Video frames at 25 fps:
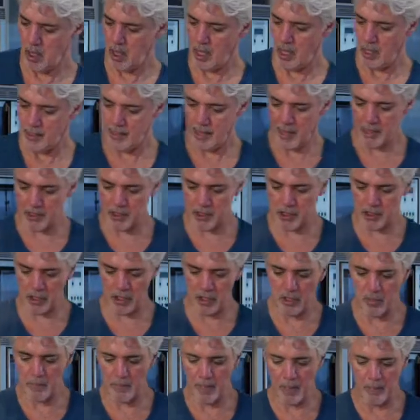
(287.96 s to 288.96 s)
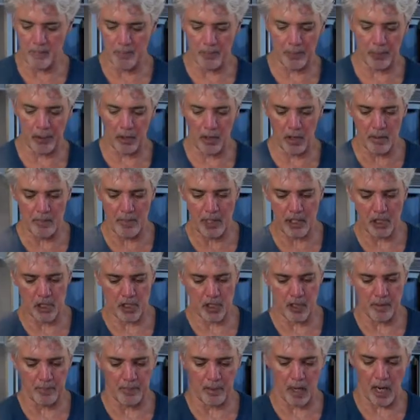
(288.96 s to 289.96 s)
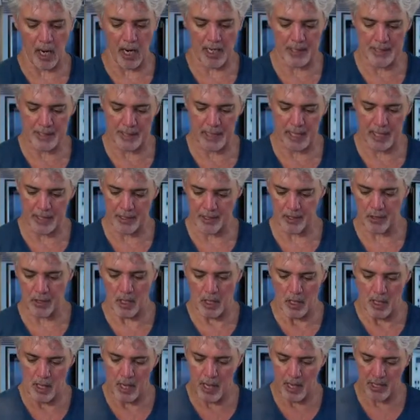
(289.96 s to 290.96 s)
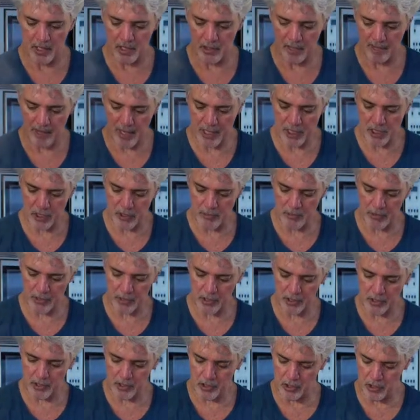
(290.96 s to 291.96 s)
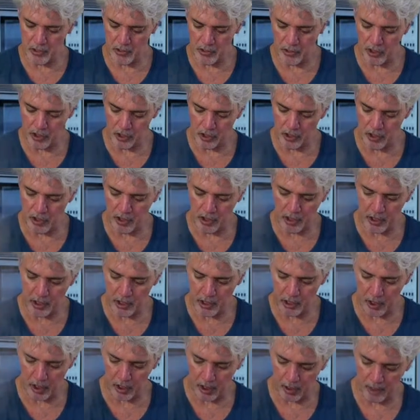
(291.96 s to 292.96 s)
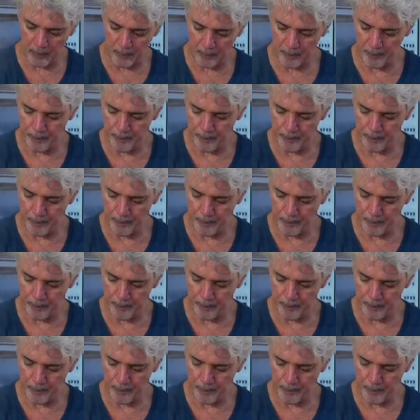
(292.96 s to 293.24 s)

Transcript: And that's going to be pretty much the process. As your vegetables continue to cook here,